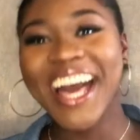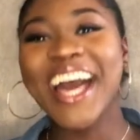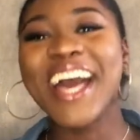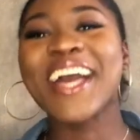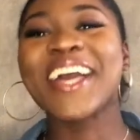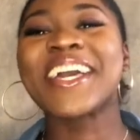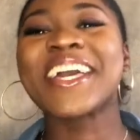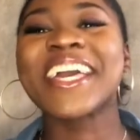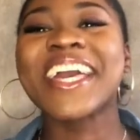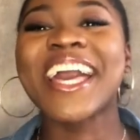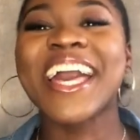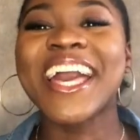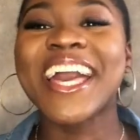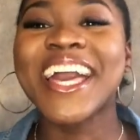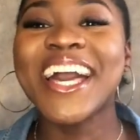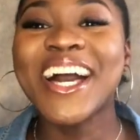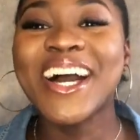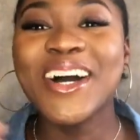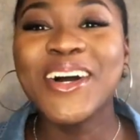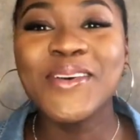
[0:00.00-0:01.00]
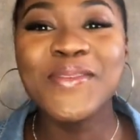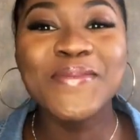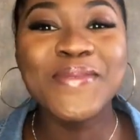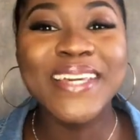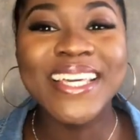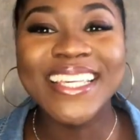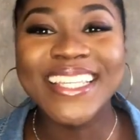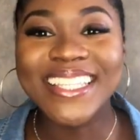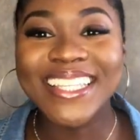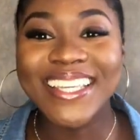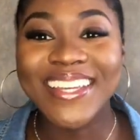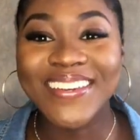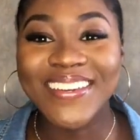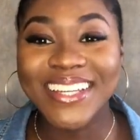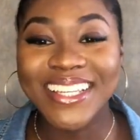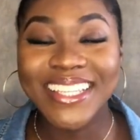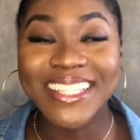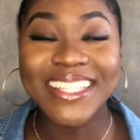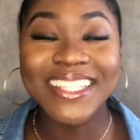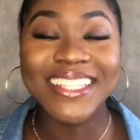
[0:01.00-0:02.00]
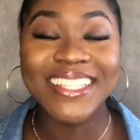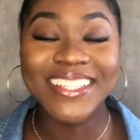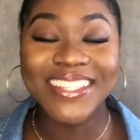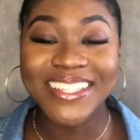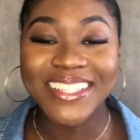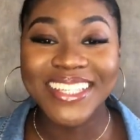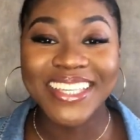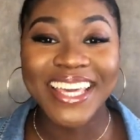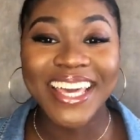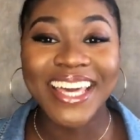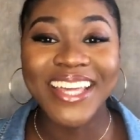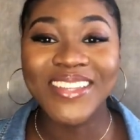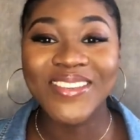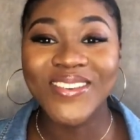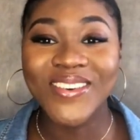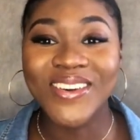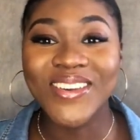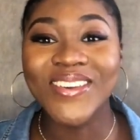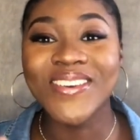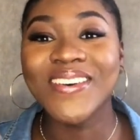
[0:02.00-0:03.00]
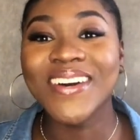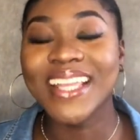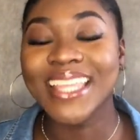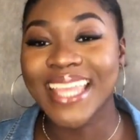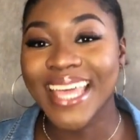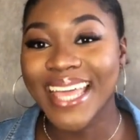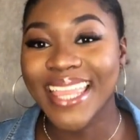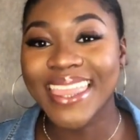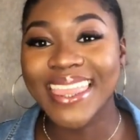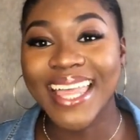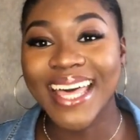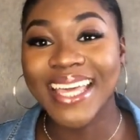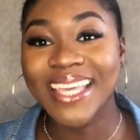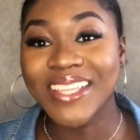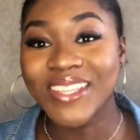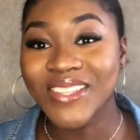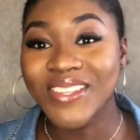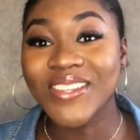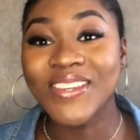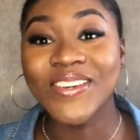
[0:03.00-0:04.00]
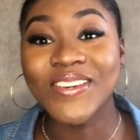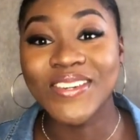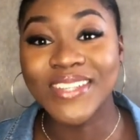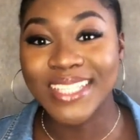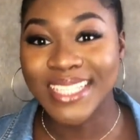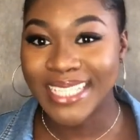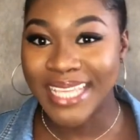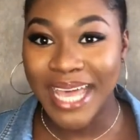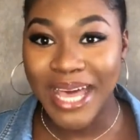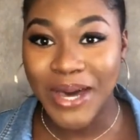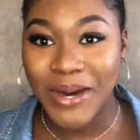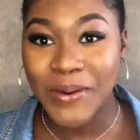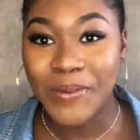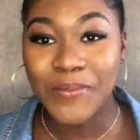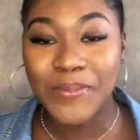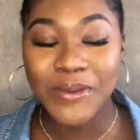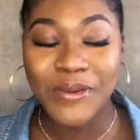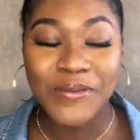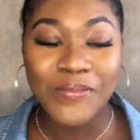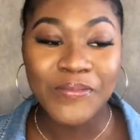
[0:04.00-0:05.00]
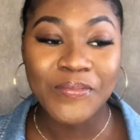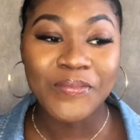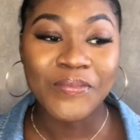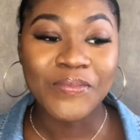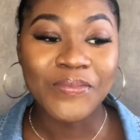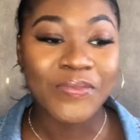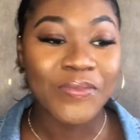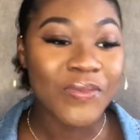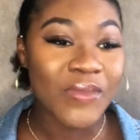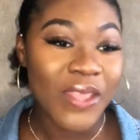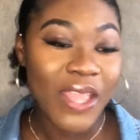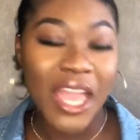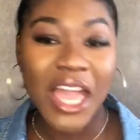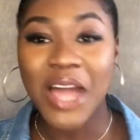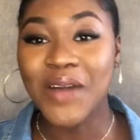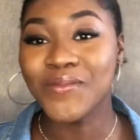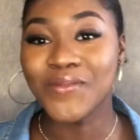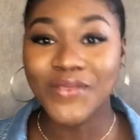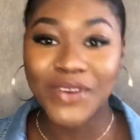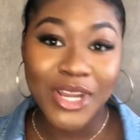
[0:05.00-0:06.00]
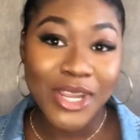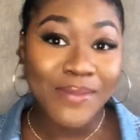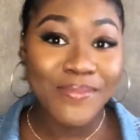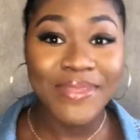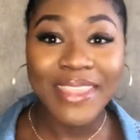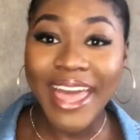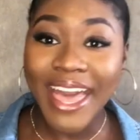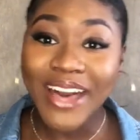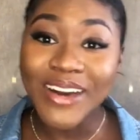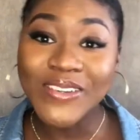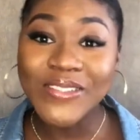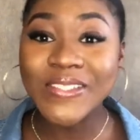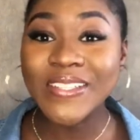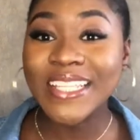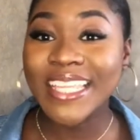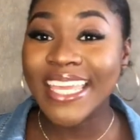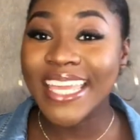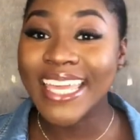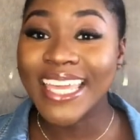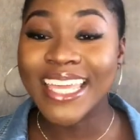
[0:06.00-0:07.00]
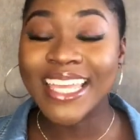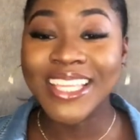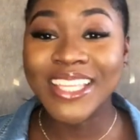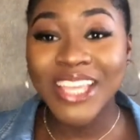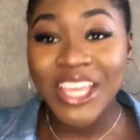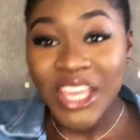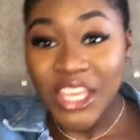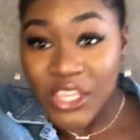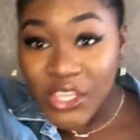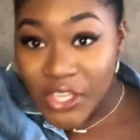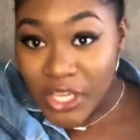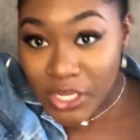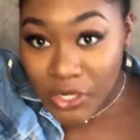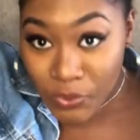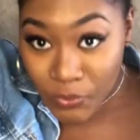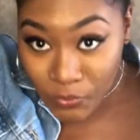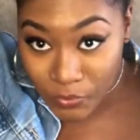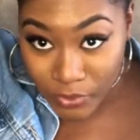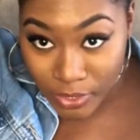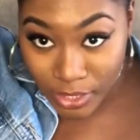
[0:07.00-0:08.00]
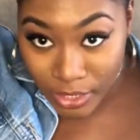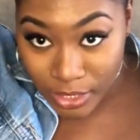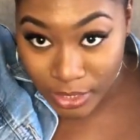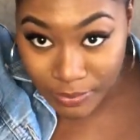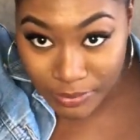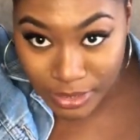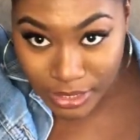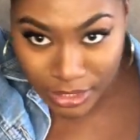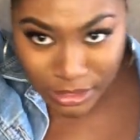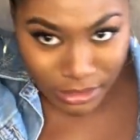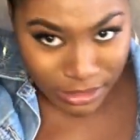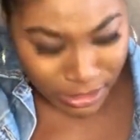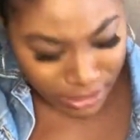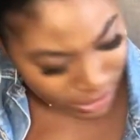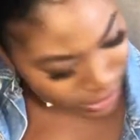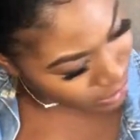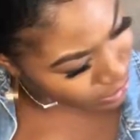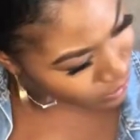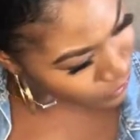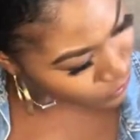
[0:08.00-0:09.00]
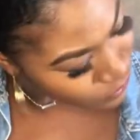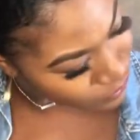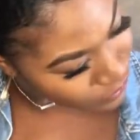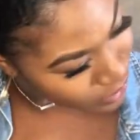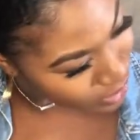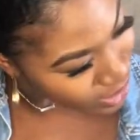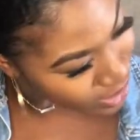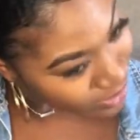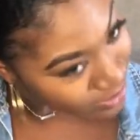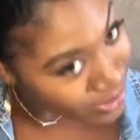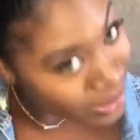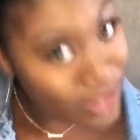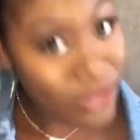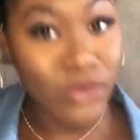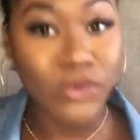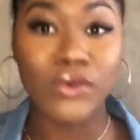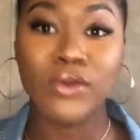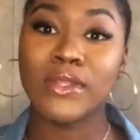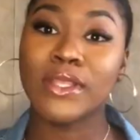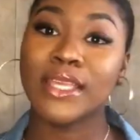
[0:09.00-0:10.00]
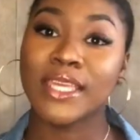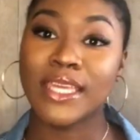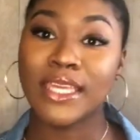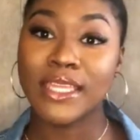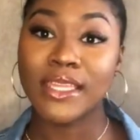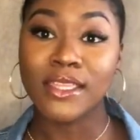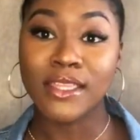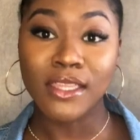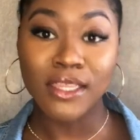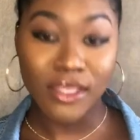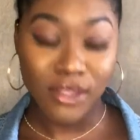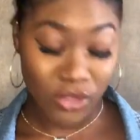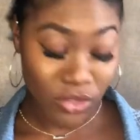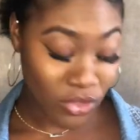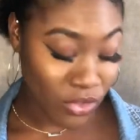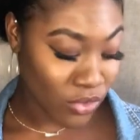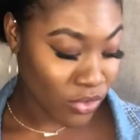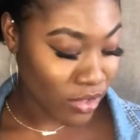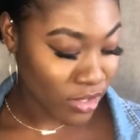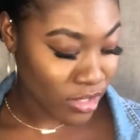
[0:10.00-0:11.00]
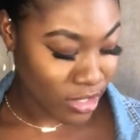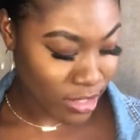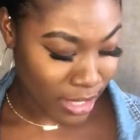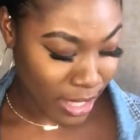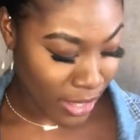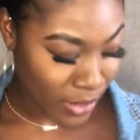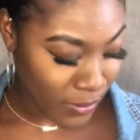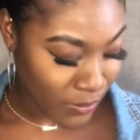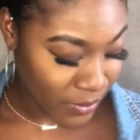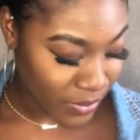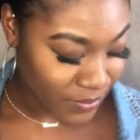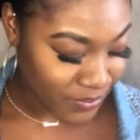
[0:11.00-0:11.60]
Okay, being serious, you should get an oil and add that into your scalp and rub that all in. You gotta rub it, you gotta rub it all into your scalp.